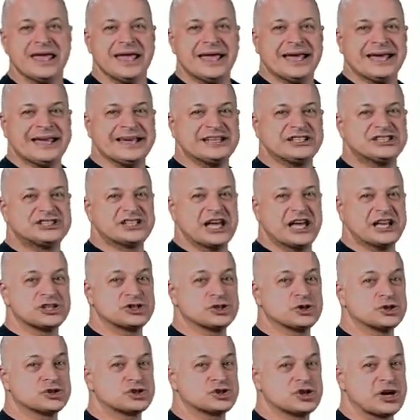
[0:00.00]

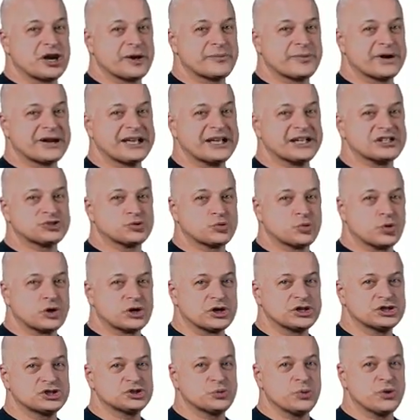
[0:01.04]
Essential tremor gets
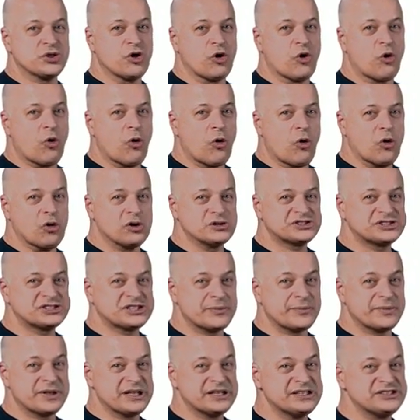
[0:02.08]
worse with all
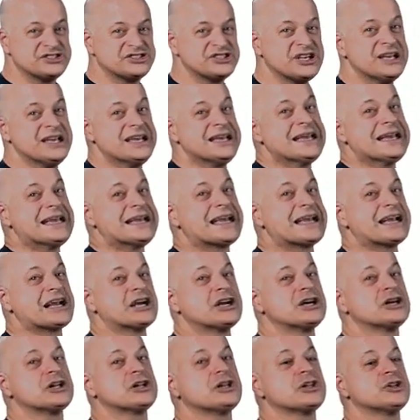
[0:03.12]
stimulants,
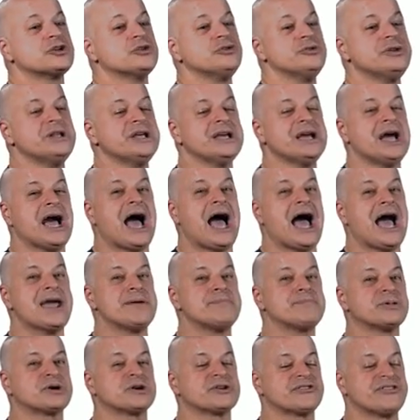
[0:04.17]
including
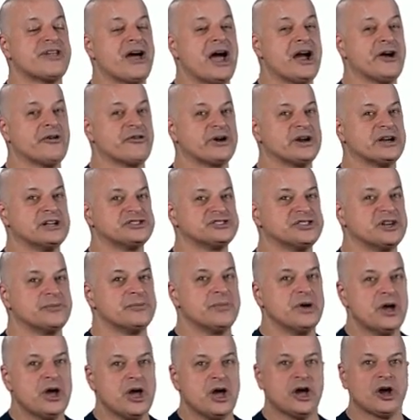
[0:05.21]
hyperthyroidism,
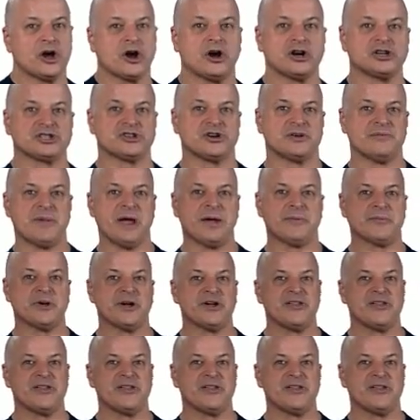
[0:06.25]
because remember